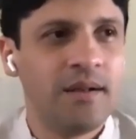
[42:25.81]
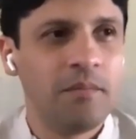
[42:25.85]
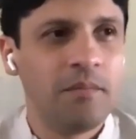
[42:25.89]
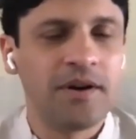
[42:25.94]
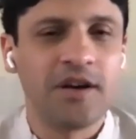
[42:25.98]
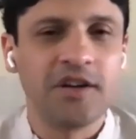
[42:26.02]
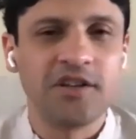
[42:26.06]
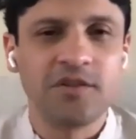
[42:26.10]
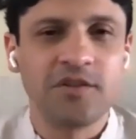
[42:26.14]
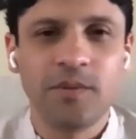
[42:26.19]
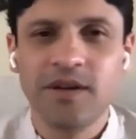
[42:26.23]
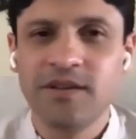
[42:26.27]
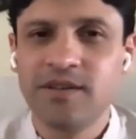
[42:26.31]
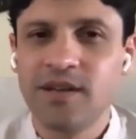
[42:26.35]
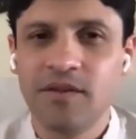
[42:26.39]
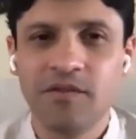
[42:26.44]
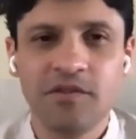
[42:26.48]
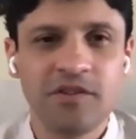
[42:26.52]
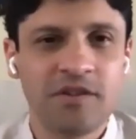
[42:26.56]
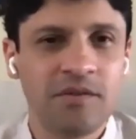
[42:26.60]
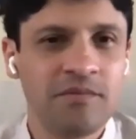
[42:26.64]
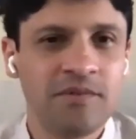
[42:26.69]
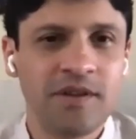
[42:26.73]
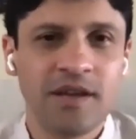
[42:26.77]
But Kashmir
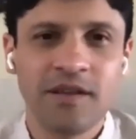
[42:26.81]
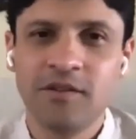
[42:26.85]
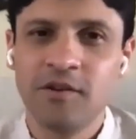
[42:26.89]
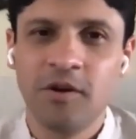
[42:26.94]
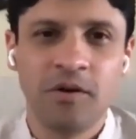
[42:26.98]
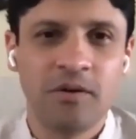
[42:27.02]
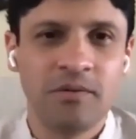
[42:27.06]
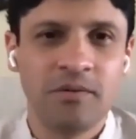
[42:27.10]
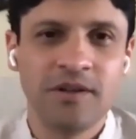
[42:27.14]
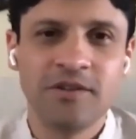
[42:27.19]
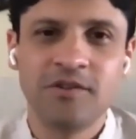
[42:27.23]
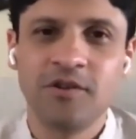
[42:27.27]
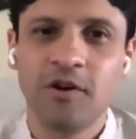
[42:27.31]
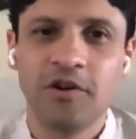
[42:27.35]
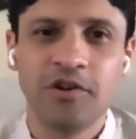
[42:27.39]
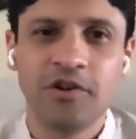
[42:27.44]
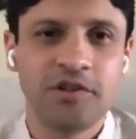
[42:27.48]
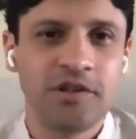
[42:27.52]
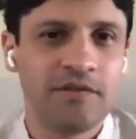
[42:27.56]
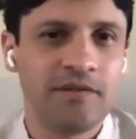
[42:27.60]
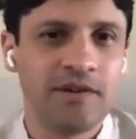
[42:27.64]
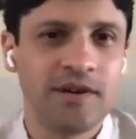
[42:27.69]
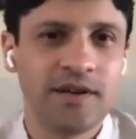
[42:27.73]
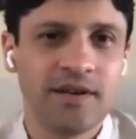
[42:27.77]
Shaivism says, no, it's all
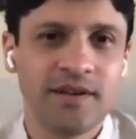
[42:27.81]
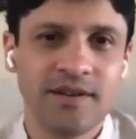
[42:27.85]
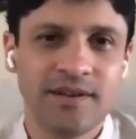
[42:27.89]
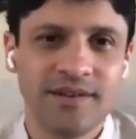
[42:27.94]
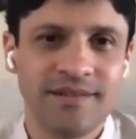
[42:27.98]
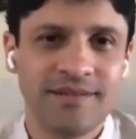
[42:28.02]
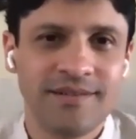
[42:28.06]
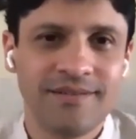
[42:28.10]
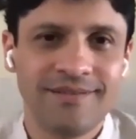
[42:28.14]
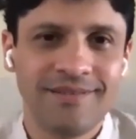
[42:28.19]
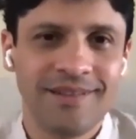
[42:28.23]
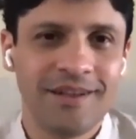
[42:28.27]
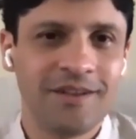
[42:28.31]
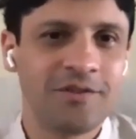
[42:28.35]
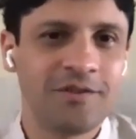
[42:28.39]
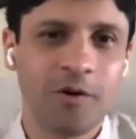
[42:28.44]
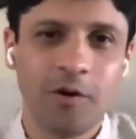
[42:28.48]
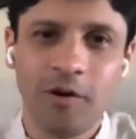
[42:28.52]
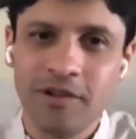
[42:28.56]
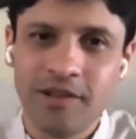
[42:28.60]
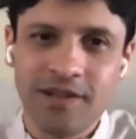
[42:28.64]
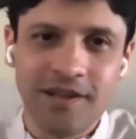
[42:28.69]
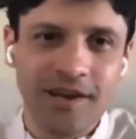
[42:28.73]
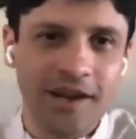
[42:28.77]
Shiva. It's
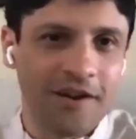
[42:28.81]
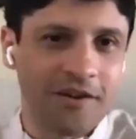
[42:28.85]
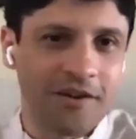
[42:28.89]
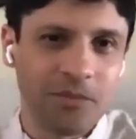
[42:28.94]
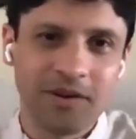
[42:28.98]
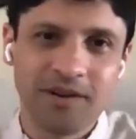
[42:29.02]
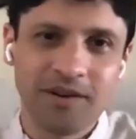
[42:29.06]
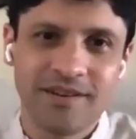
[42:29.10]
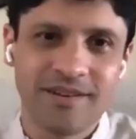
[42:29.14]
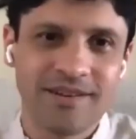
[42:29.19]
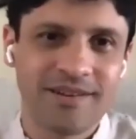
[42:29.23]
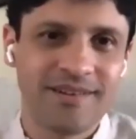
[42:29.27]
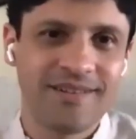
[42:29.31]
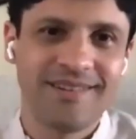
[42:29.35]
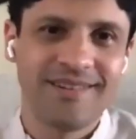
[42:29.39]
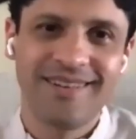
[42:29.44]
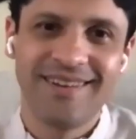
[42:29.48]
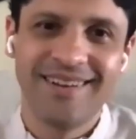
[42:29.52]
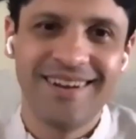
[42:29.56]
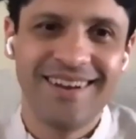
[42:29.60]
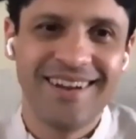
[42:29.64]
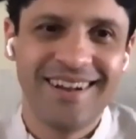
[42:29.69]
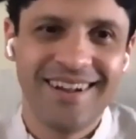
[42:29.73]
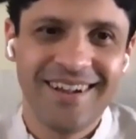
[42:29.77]
all the ultimate.
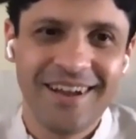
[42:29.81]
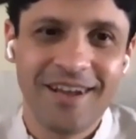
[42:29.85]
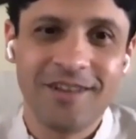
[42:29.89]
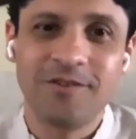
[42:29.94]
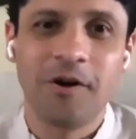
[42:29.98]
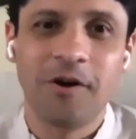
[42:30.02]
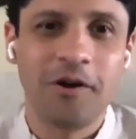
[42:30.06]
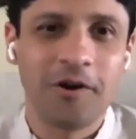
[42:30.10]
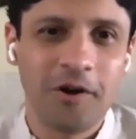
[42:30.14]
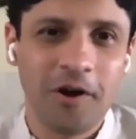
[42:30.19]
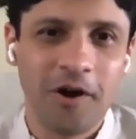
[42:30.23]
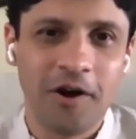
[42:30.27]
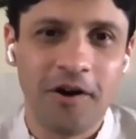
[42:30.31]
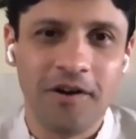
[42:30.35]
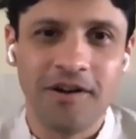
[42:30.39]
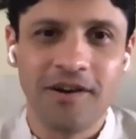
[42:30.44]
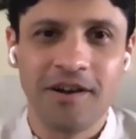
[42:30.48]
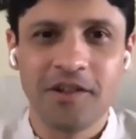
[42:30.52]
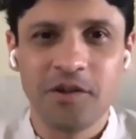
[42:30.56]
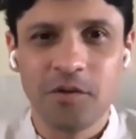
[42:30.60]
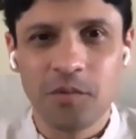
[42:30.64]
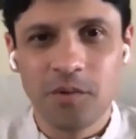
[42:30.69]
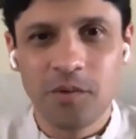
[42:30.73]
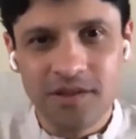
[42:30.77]
It's all God.
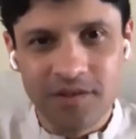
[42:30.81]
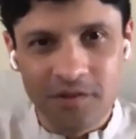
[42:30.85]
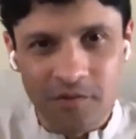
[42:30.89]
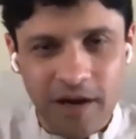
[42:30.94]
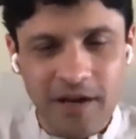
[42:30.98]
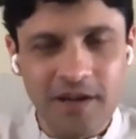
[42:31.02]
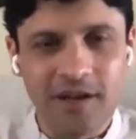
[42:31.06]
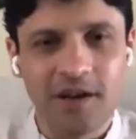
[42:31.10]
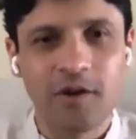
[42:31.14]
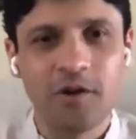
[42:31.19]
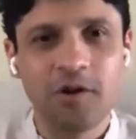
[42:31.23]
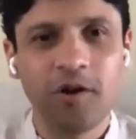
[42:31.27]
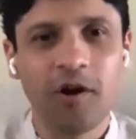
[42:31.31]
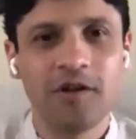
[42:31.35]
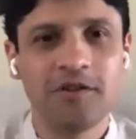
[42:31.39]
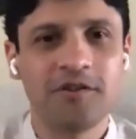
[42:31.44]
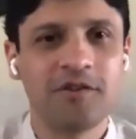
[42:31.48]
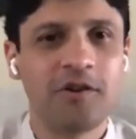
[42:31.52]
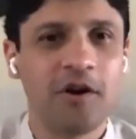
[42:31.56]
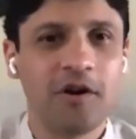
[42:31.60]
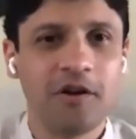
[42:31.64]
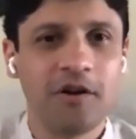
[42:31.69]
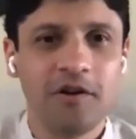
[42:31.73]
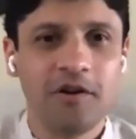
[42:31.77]
In other words, right now,
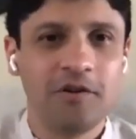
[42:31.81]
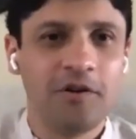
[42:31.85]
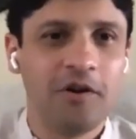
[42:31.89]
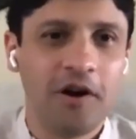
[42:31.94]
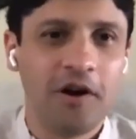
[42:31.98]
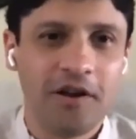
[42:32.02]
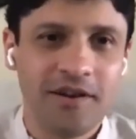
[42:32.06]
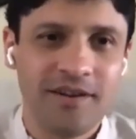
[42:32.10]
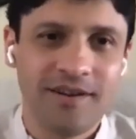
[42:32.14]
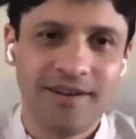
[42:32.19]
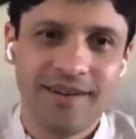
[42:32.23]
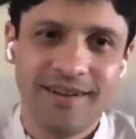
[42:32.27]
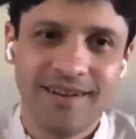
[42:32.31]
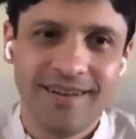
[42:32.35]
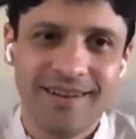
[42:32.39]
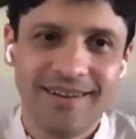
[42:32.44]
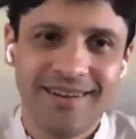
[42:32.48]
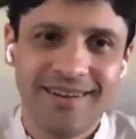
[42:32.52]
God's talking to God.